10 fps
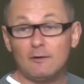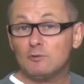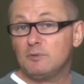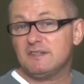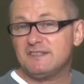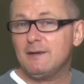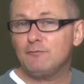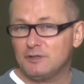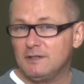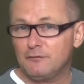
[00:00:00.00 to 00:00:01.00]
be the same
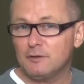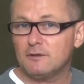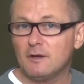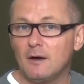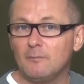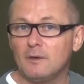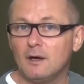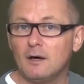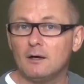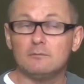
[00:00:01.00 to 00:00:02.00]
for different
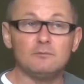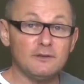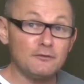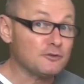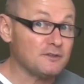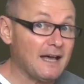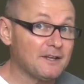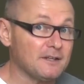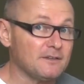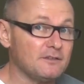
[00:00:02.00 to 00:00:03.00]

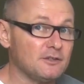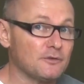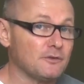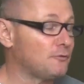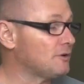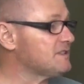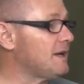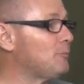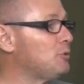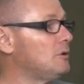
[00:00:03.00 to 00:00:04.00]
tonalities, you know. So for
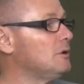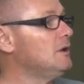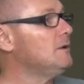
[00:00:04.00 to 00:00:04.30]
example,